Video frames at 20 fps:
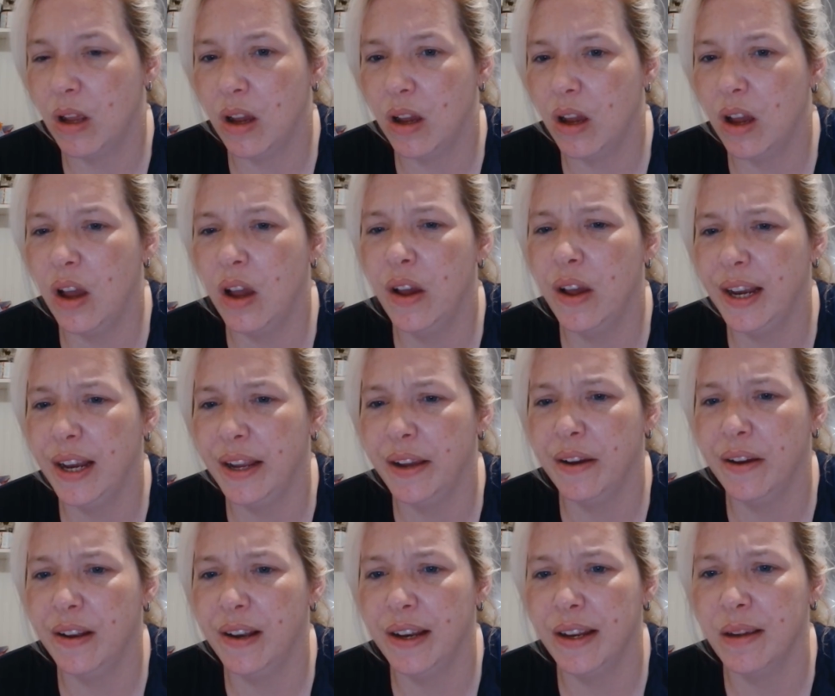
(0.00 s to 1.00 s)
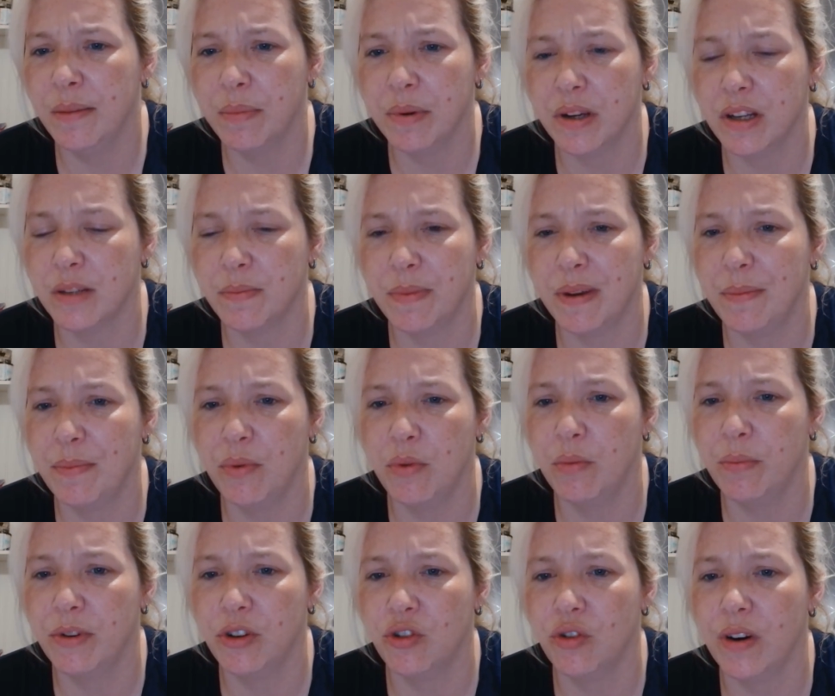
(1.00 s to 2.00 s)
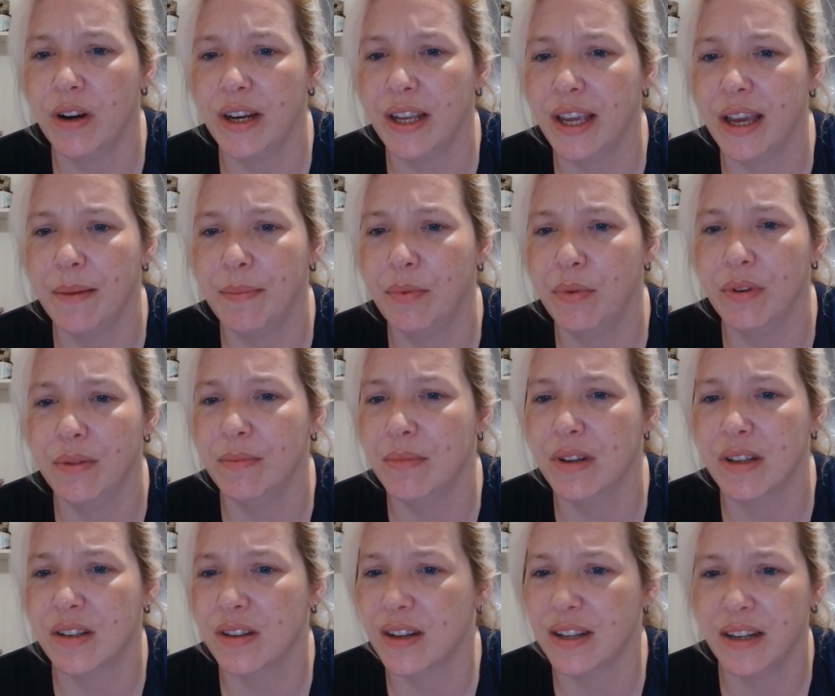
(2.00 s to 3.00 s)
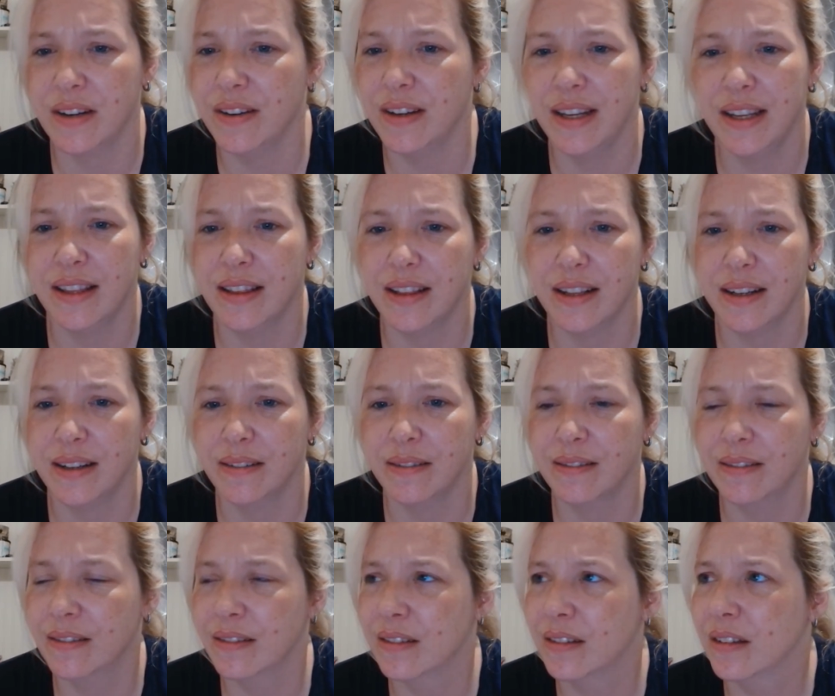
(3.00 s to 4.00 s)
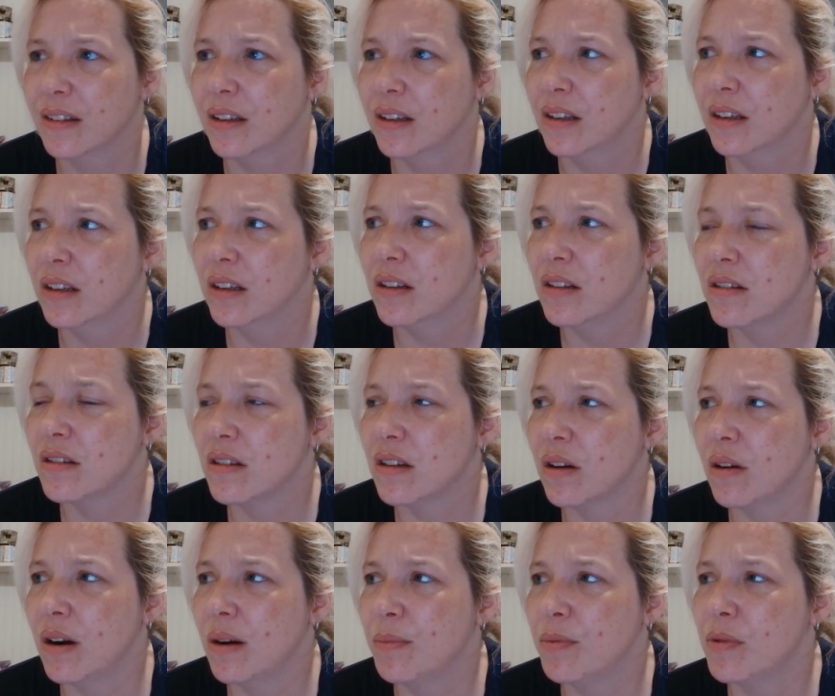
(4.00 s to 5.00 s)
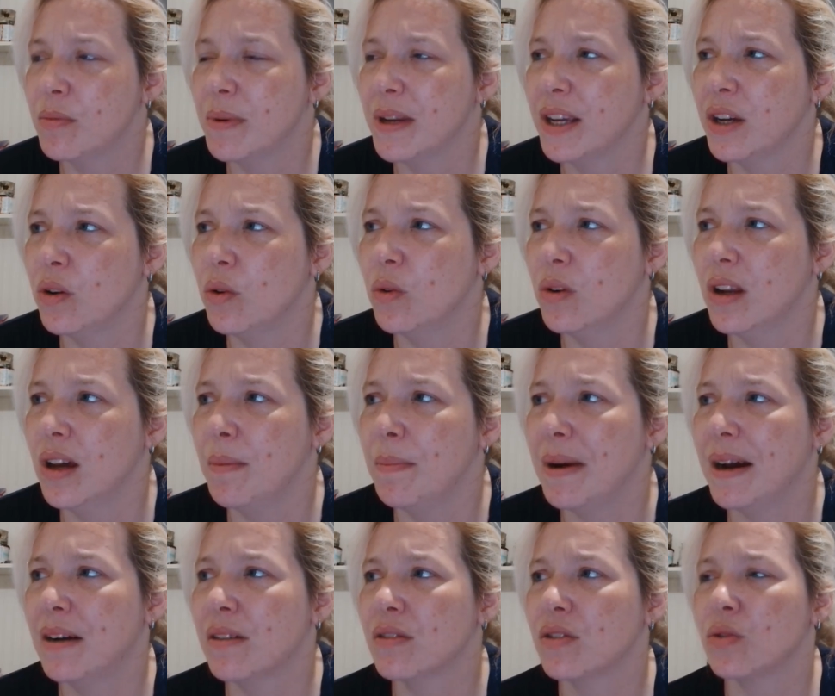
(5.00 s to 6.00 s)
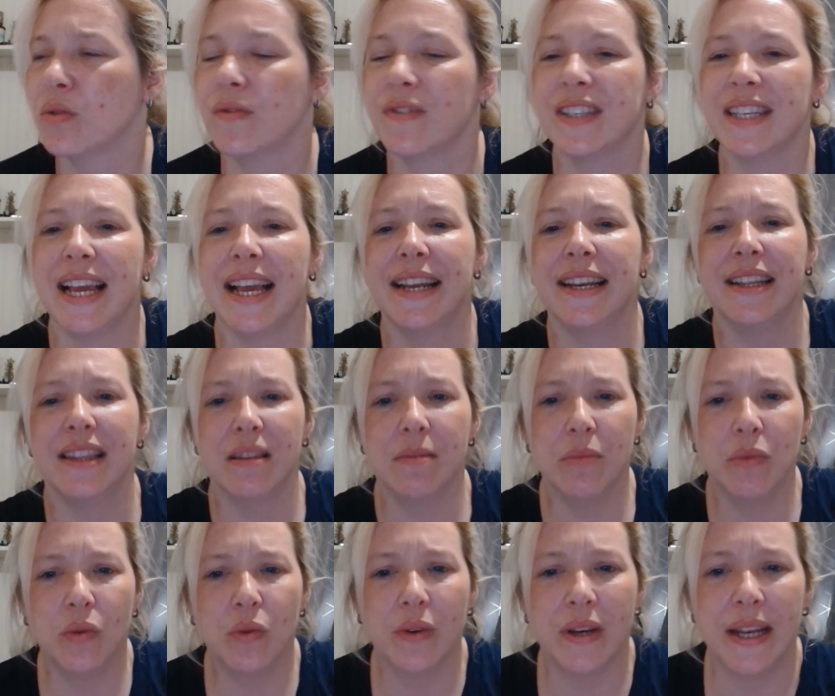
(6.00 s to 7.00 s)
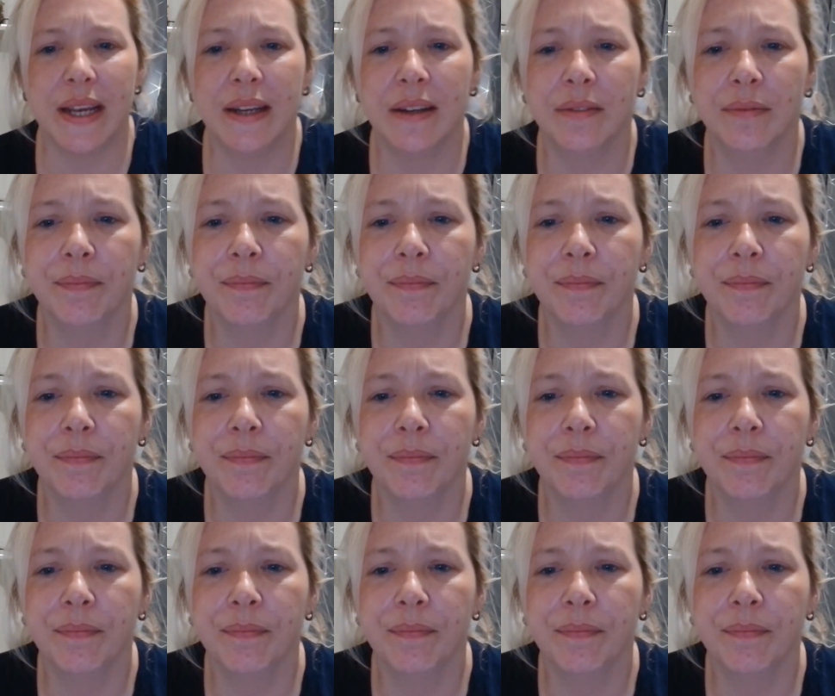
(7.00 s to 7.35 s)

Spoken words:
early, because people will be trying to get appointments. I don't need that. So I'll probably call at about sort of 10 in the morning.